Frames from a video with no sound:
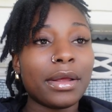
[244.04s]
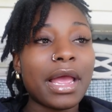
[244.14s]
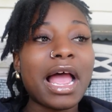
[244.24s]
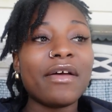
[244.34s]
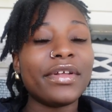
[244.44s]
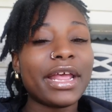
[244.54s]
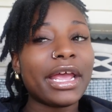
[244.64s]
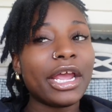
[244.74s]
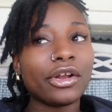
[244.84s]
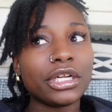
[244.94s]
having
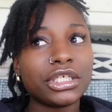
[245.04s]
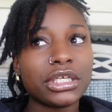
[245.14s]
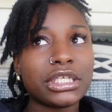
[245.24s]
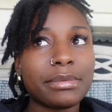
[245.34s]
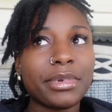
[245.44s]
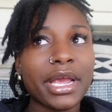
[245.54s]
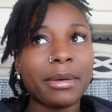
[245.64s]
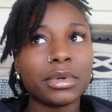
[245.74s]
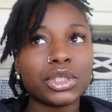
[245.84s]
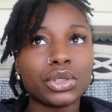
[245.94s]
that energy to be
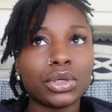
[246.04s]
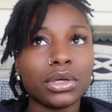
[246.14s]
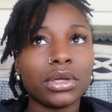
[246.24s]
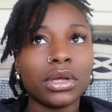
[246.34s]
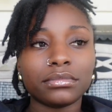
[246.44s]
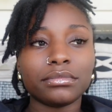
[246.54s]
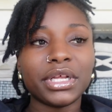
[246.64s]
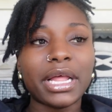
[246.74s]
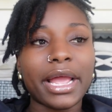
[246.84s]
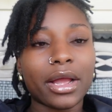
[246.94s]
able to
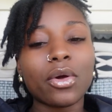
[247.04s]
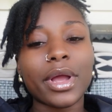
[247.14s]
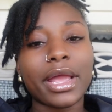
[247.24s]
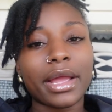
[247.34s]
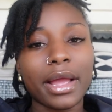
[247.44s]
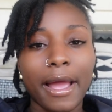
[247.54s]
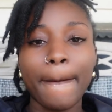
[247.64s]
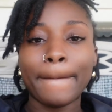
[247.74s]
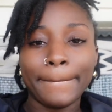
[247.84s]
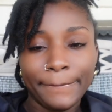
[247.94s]
be like, okay,
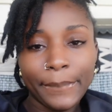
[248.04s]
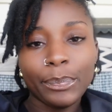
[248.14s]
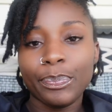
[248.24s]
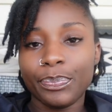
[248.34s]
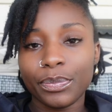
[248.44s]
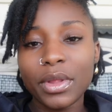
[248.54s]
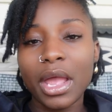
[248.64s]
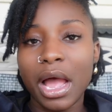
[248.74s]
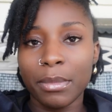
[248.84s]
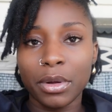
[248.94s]

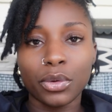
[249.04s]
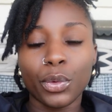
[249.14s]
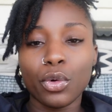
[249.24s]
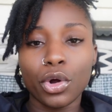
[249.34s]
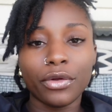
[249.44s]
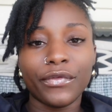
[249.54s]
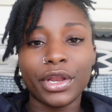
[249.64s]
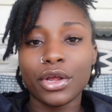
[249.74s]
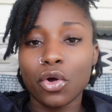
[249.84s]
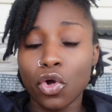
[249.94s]
I'm gonna record a
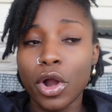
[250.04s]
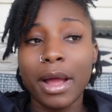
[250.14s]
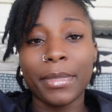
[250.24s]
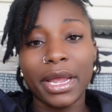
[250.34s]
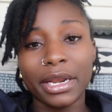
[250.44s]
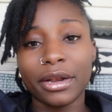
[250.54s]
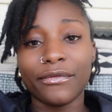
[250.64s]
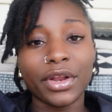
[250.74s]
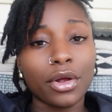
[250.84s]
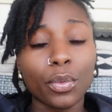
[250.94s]
video, or I'm gonna edit a
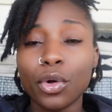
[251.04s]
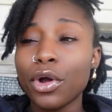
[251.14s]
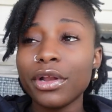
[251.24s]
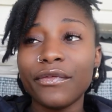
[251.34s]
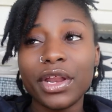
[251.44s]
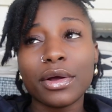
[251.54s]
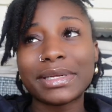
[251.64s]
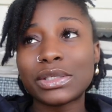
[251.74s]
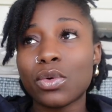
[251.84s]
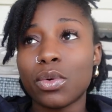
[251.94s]
video. Recording a video
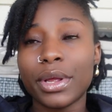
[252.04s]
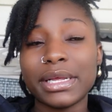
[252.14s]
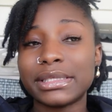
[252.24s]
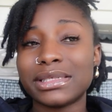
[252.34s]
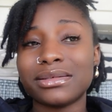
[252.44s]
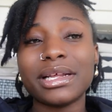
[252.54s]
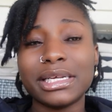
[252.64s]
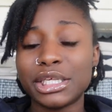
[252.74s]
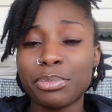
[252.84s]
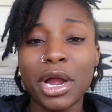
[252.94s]
is the
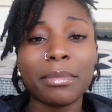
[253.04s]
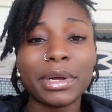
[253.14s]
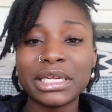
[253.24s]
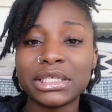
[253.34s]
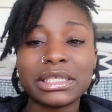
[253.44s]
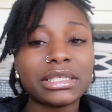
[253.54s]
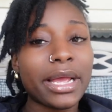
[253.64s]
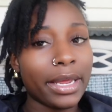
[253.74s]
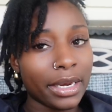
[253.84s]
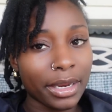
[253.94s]
easy part, but it's just
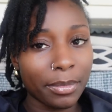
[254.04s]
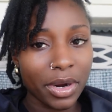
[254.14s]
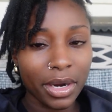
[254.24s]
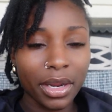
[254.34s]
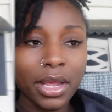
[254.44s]
the editing part.